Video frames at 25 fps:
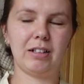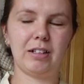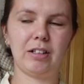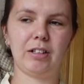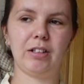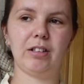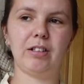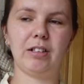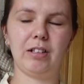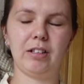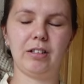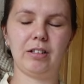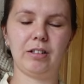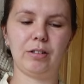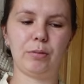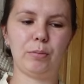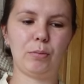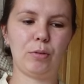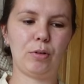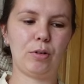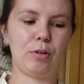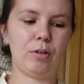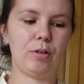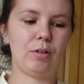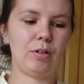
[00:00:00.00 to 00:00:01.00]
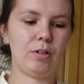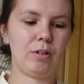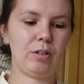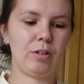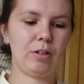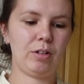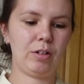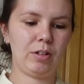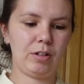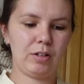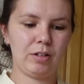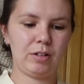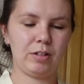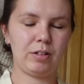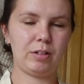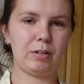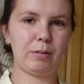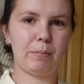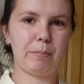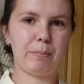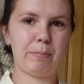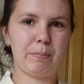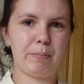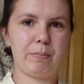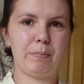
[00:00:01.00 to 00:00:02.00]
it, because his is more
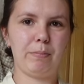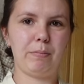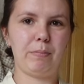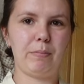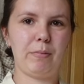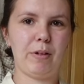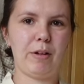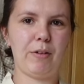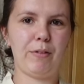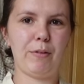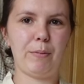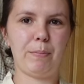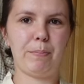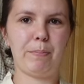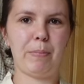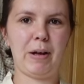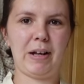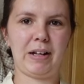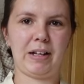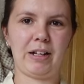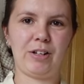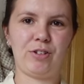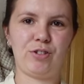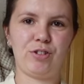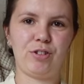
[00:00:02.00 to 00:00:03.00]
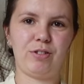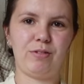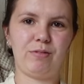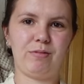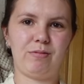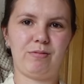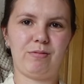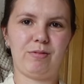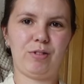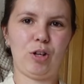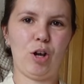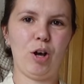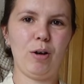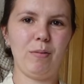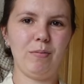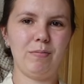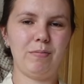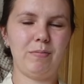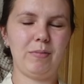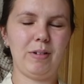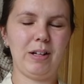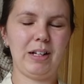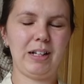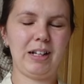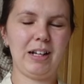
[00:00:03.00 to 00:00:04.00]
of a baggy sh top,
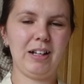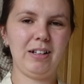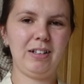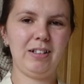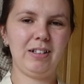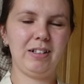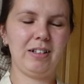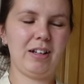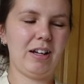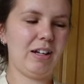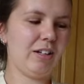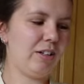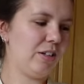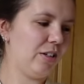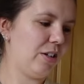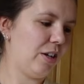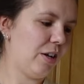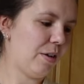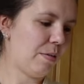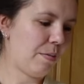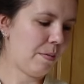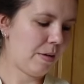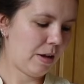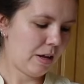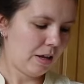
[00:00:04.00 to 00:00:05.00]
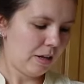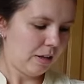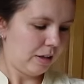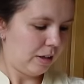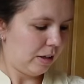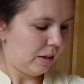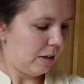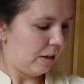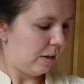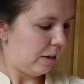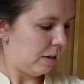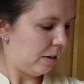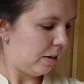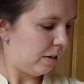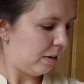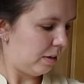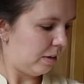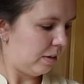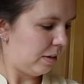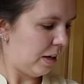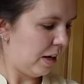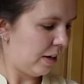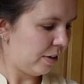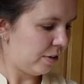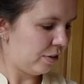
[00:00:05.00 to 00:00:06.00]
I guess. I don't know. The
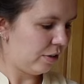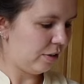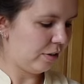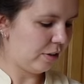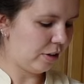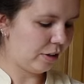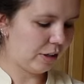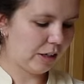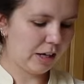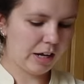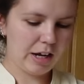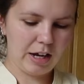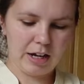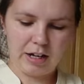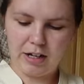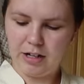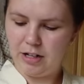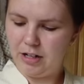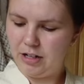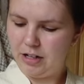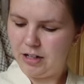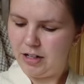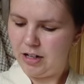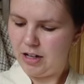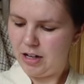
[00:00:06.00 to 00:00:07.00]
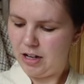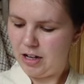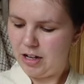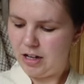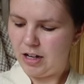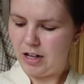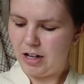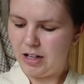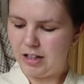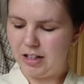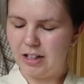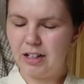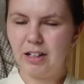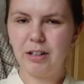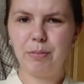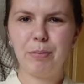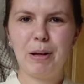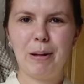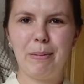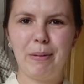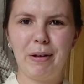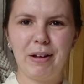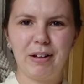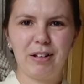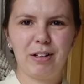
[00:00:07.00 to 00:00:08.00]
texture's okay. I think
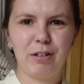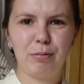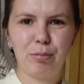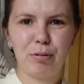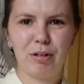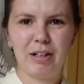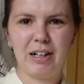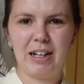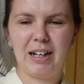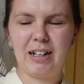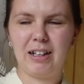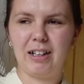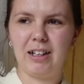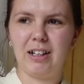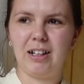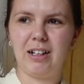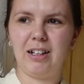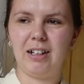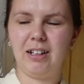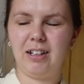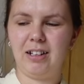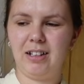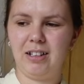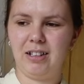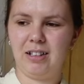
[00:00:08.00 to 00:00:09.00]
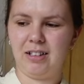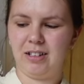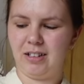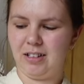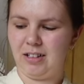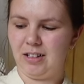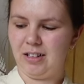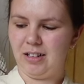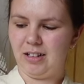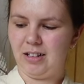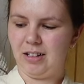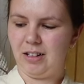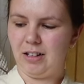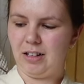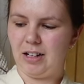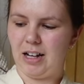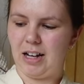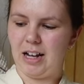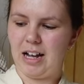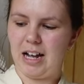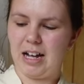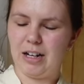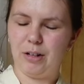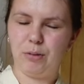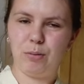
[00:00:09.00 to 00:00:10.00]
maybe I could put it in the,
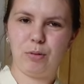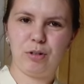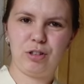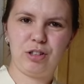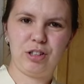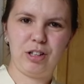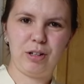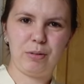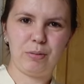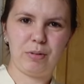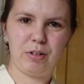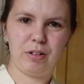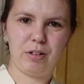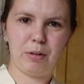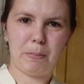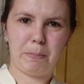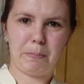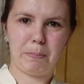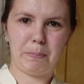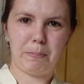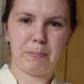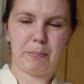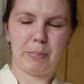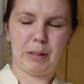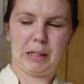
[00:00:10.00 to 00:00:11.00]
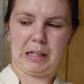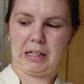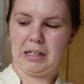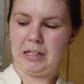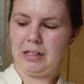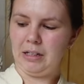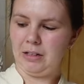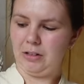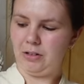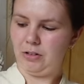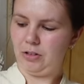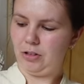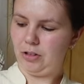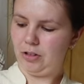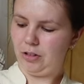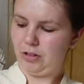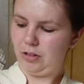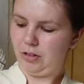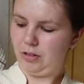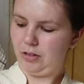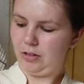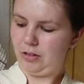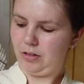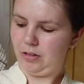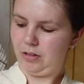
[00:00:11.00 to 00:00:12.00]
like, hand wash it with some bleach,
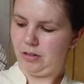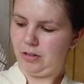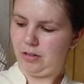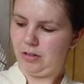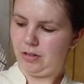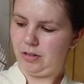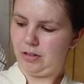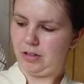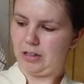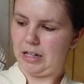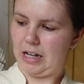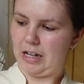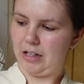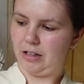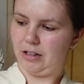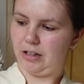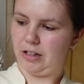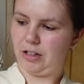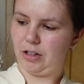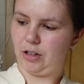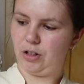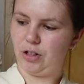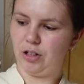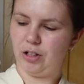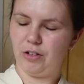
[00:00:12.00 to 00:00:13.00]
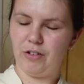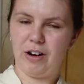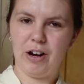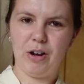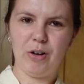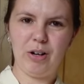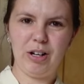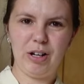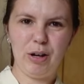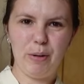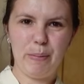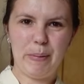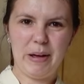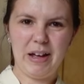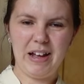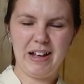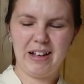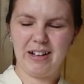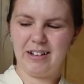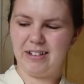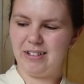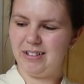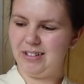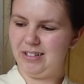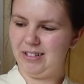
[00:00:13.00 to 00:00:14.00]
get the colour out a little
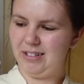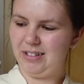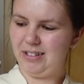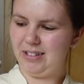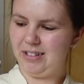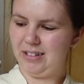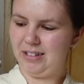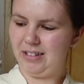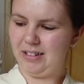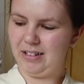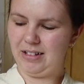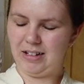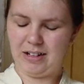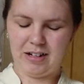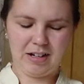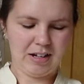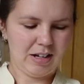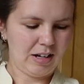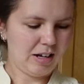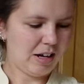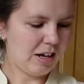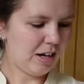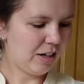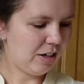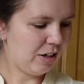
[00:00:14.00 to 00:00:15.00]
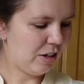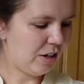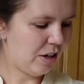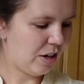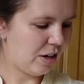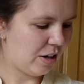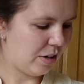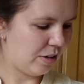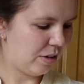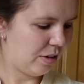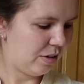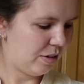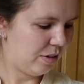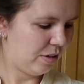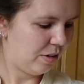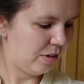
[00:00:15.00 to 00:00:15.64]
bit. I don't know,